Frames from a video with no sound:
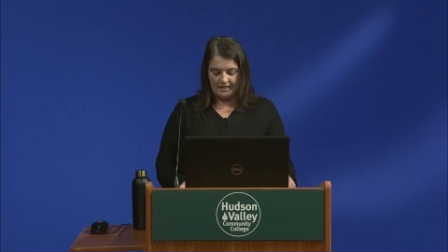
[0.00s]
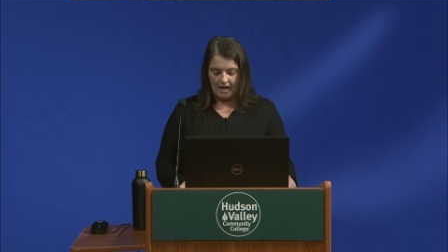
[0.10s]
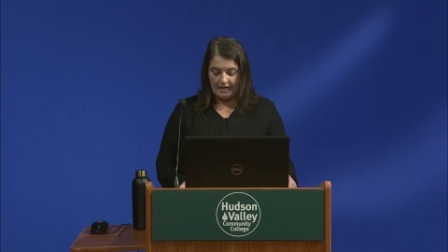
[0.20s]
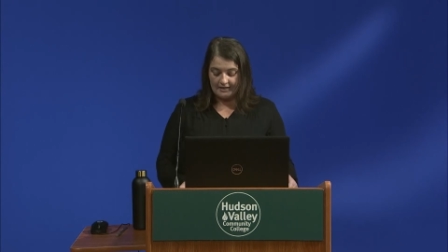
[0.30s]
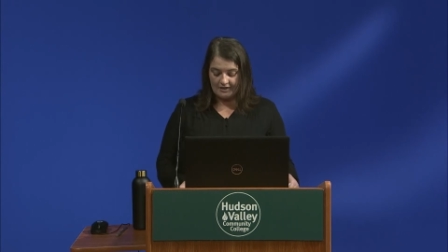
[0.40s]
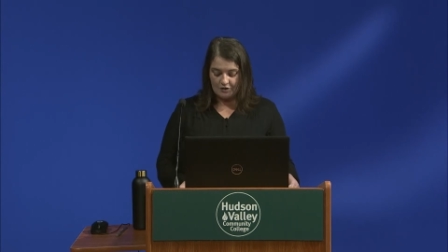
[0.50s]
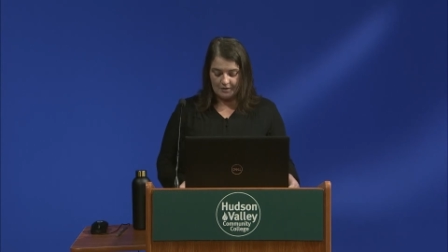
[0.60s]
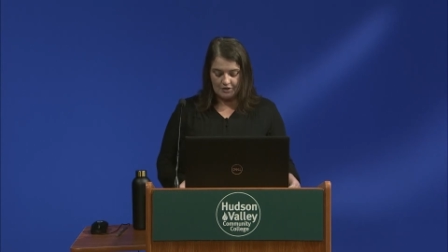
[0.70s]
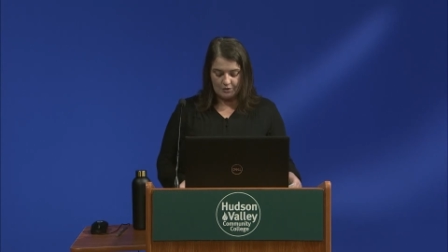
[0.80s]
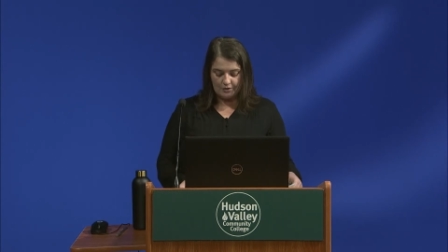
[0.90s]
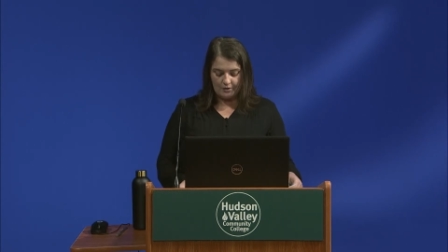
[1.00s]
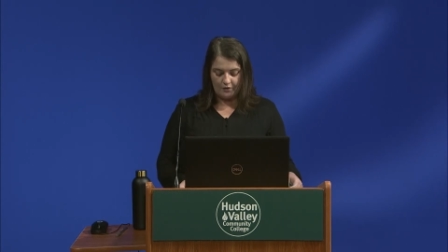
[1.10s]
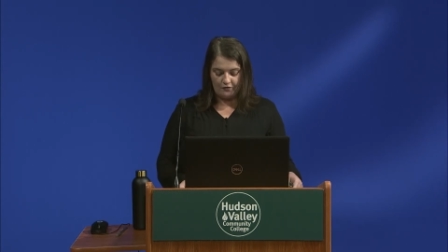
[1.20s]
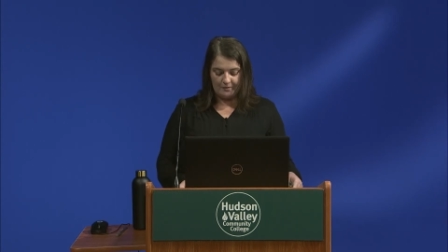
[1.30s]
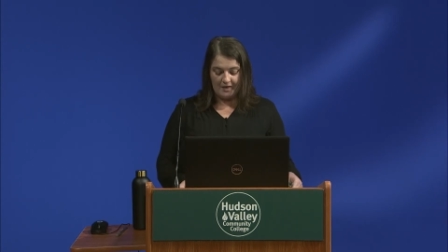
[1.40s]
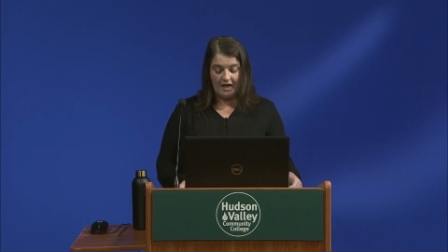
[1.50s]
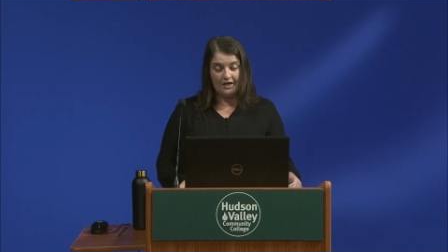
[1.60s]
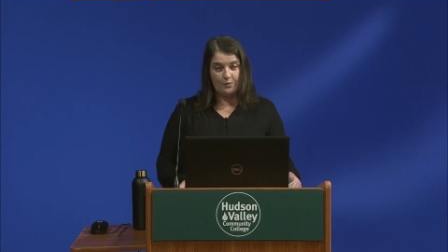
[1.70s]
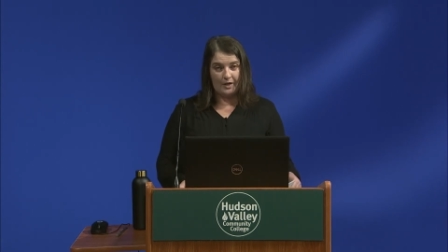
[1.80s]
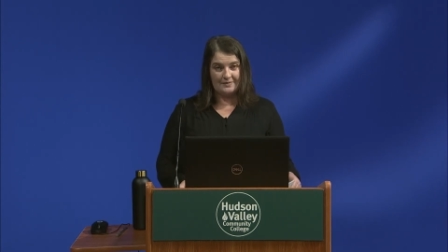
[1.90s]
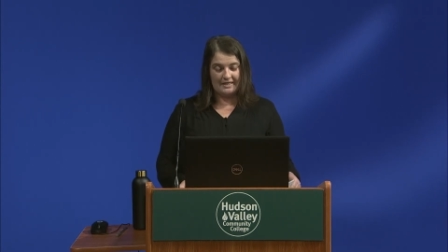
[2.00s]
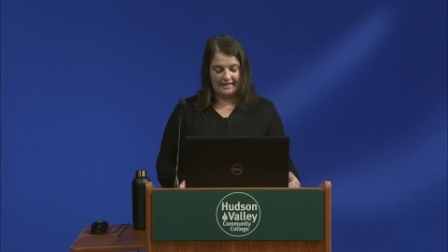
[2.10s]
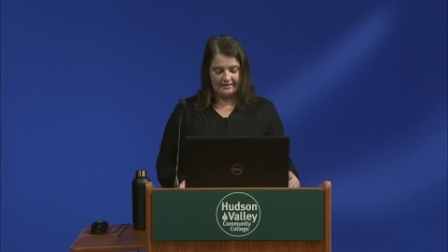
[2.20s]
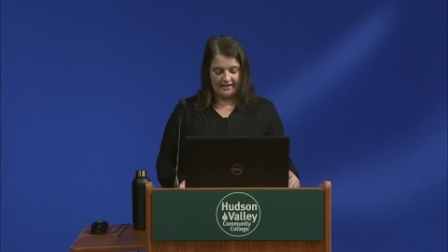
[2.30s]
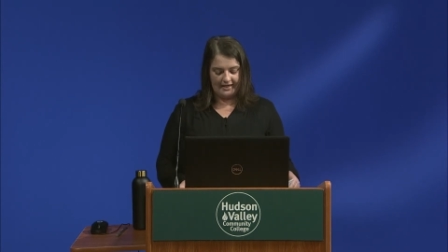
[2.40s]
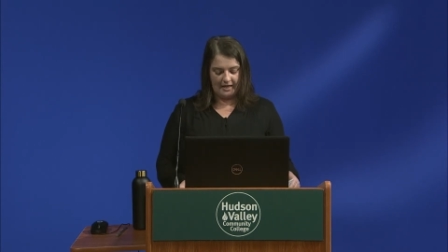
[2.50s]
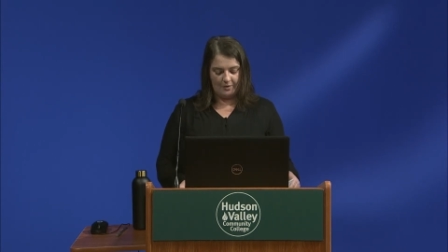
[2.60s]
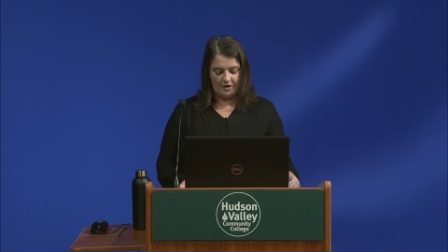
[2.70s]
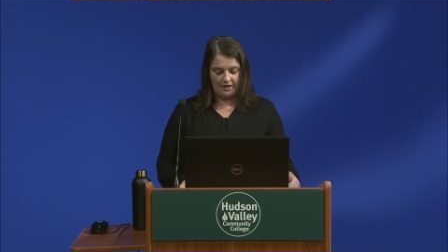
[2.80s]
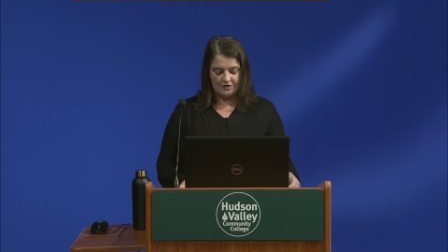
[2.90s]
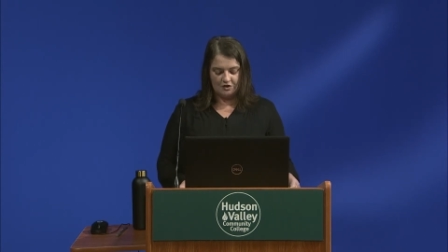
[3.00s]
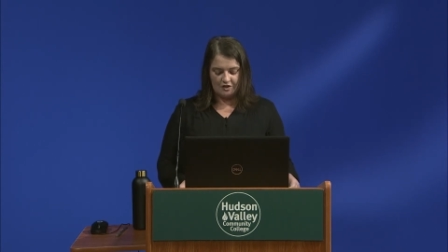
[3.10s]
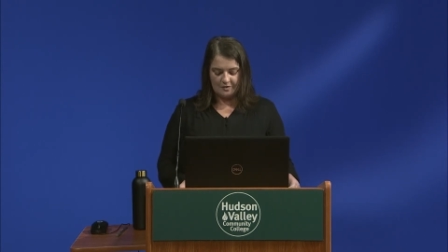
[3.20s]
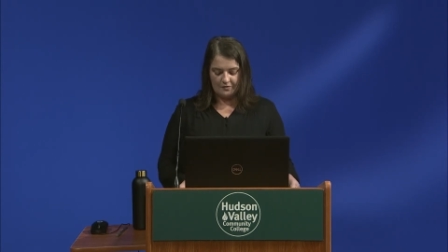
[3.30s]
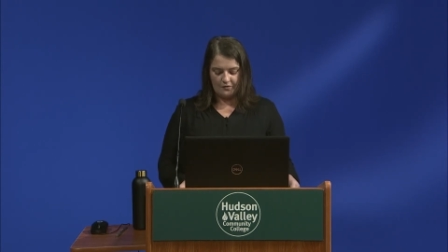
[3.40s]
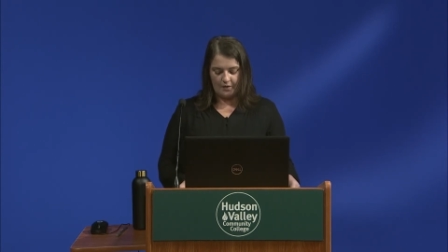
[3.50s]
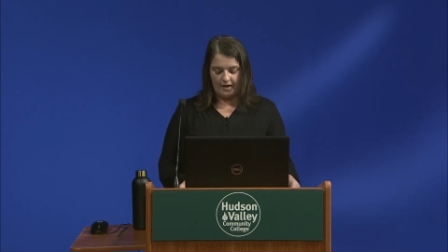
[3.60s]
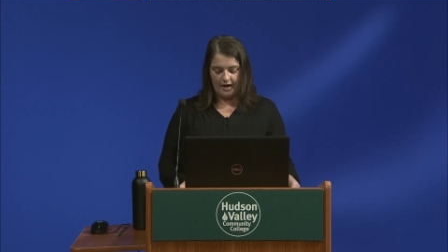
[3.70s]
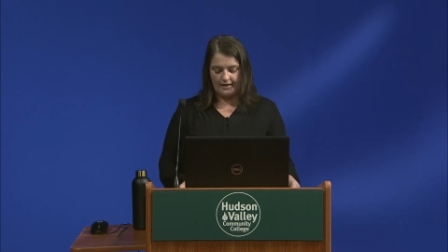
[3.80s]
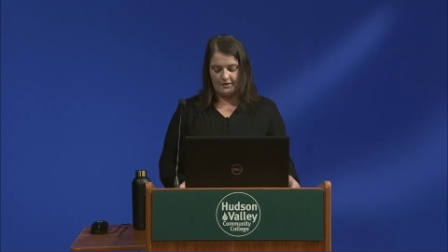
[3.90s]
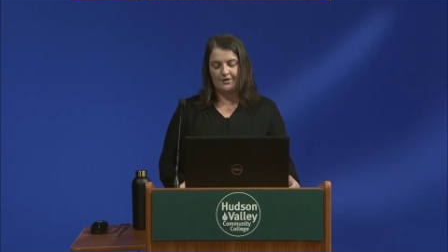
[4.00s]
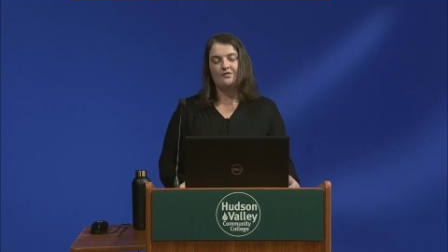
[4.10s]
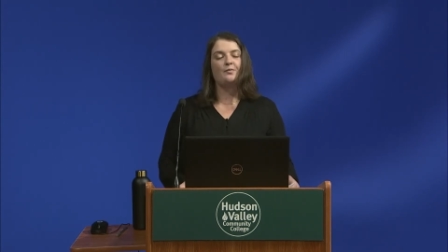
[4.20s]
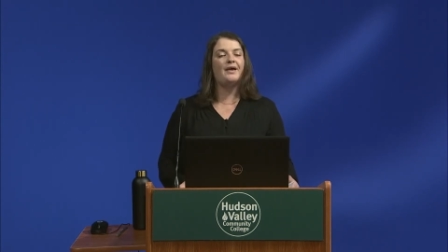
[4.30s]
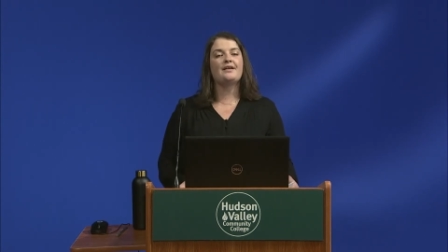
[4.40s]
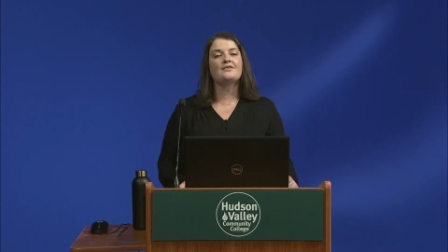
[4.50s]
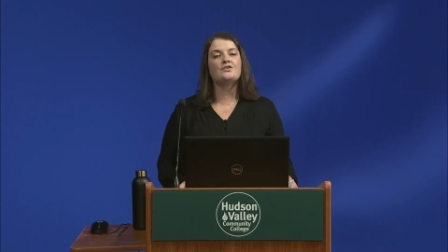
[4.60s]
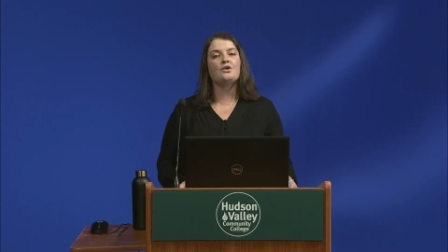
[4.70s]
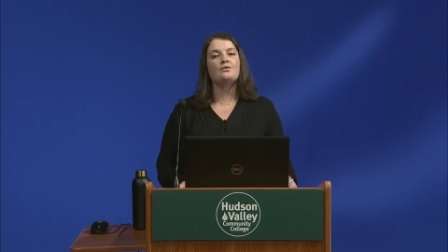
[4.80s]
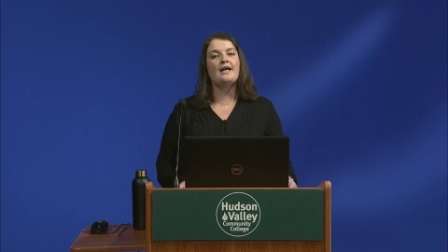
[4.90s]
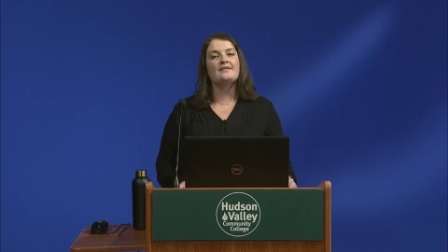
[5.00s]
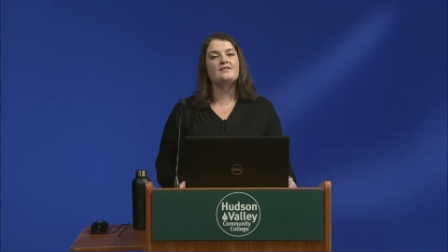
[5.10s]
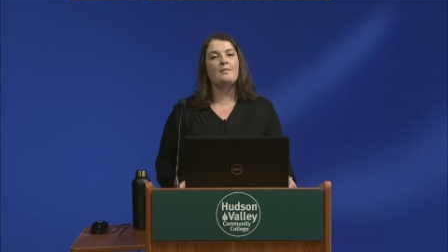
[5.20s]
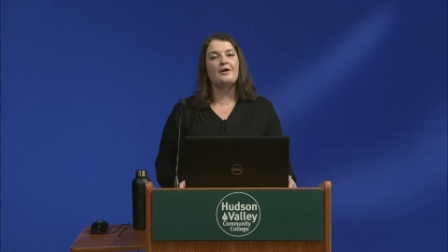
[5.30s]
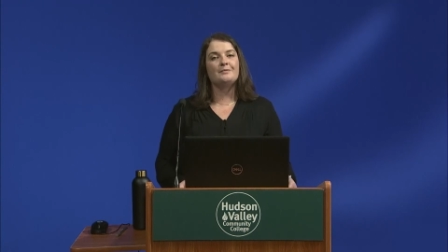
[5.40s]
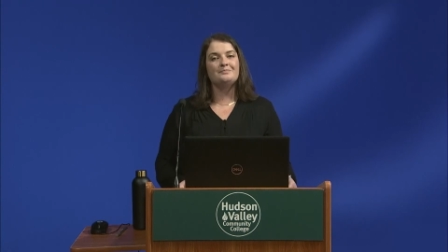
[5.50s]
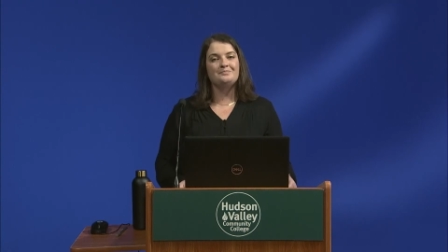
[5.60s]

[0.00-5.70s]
I'd like to read you a quote from the HUD website that I came across just before I learned of Appendix Q last summer.